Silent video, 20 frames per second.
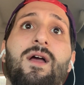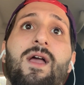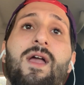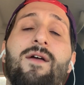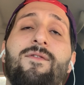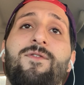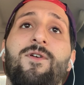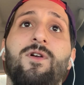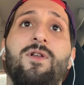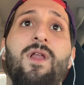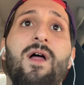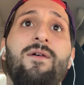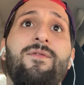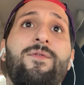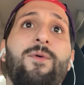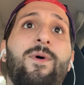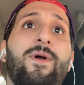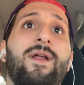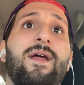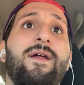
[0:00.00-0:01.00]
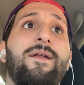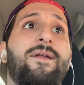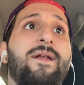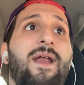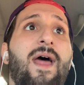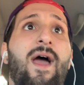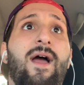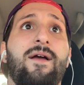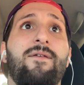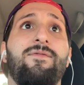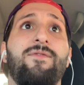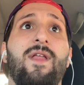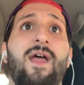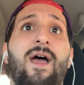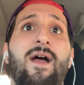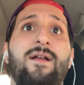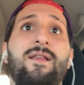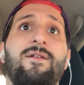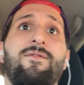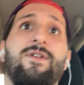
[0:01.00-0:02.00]
if your loved one is in
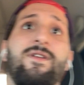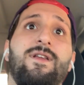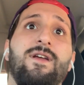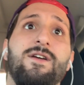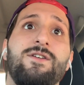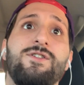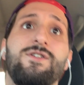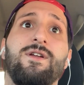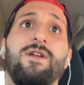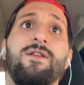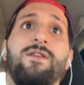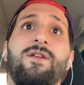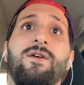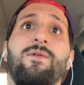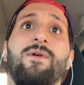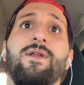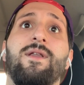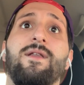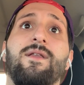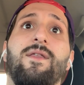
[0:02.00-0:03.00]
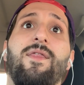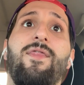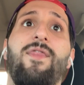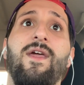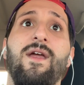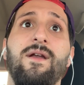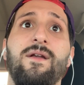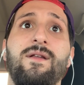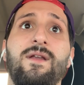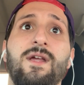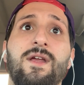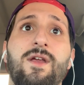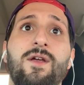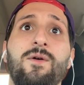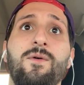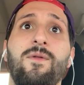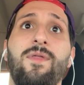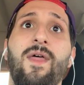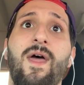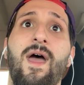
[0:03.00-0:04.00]
active addiction and doing things to
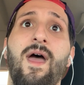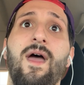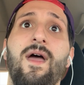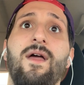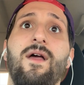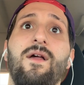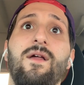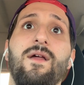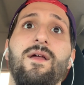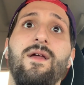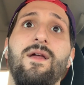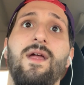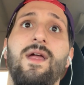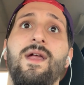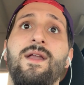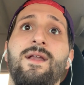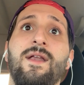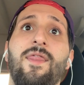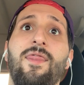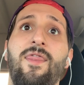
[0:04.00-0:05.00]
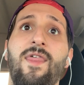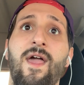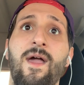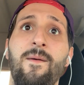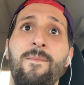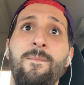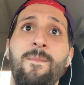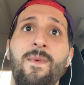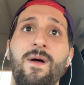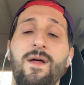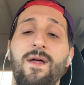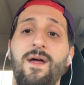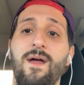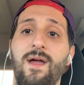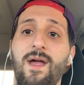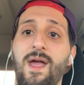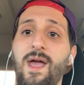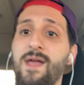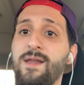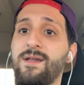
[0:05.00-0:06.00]
you that isn't them,
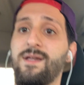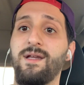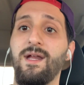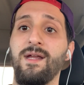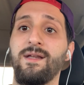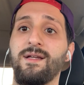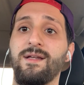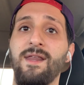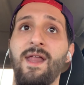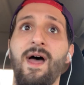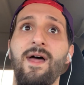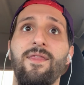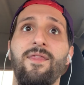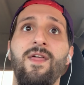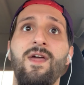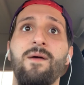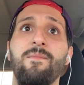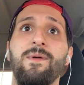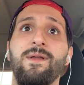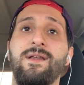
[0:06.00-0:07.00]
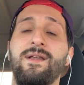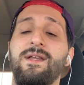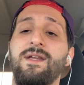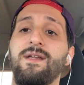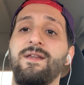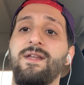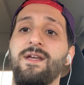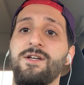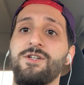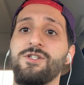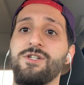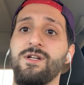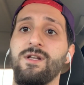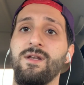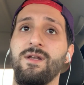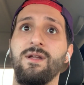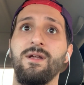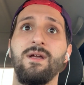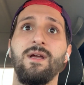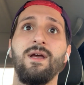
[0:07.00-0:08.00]
it's not them, it's the addiction.
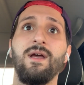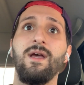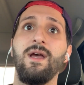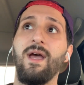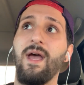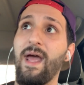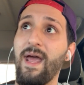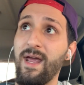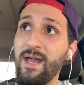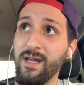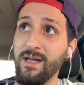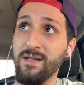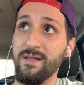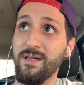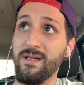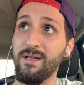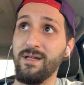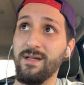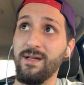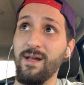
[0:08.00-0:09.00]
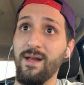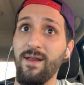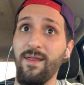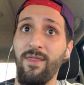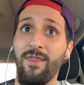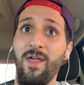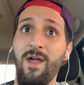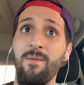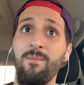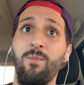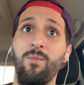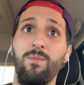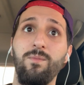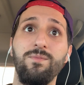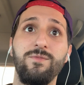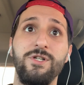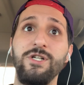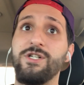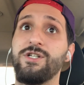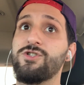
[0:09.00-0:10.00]
It's them
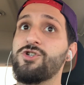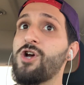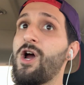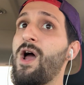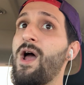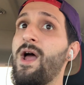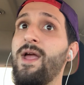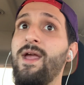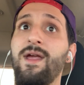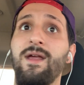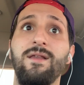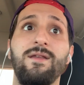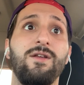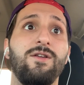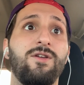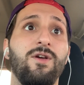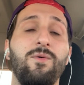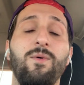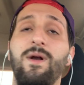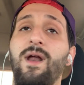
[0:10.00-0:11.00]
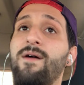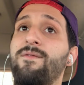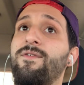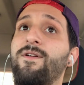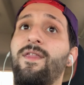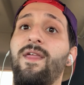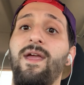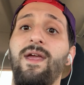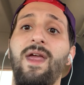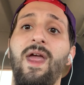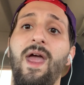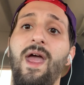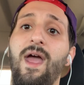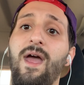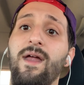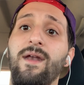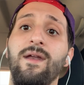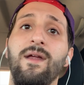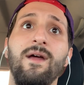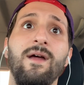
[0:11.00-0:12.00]
just trying to do whatever they
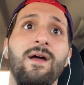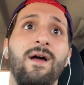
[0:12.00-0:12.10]
can